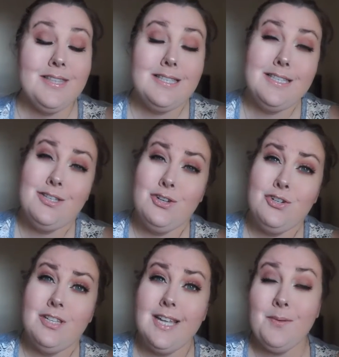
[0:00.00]
This is
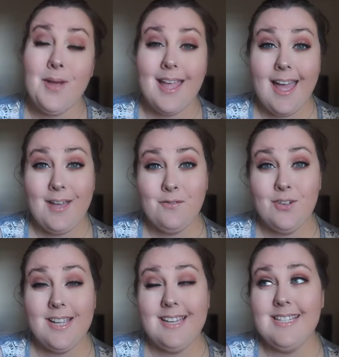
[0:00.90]
usually my
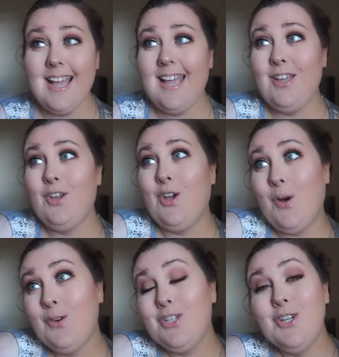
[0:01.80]
everyday
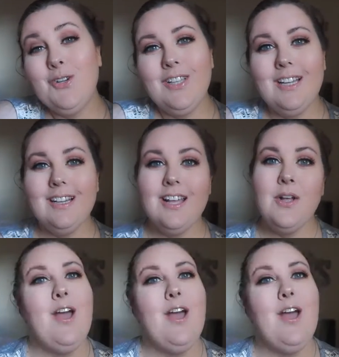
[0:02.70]
go-to look.